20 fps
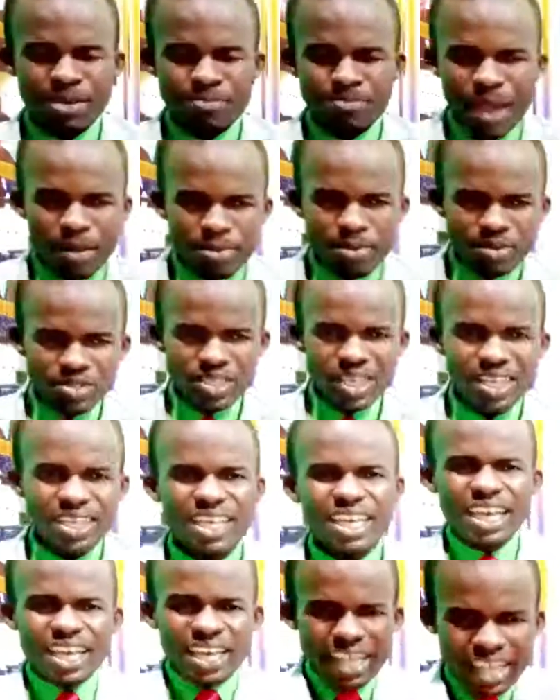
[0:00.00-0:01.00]
Bible says,
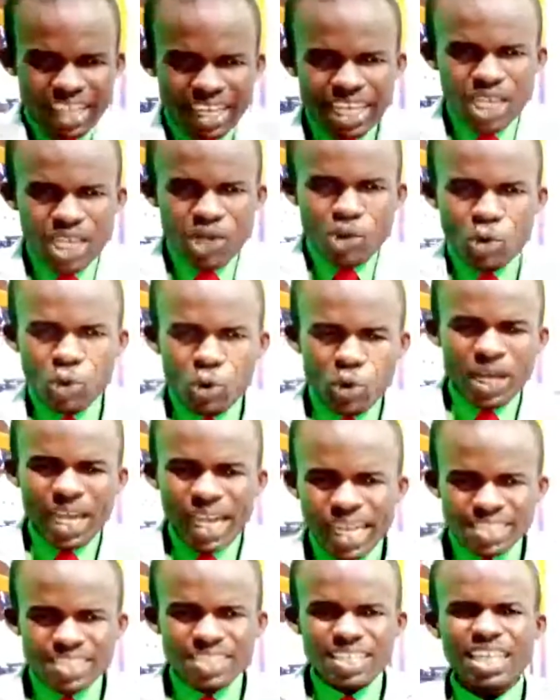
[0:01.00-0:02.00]
He who is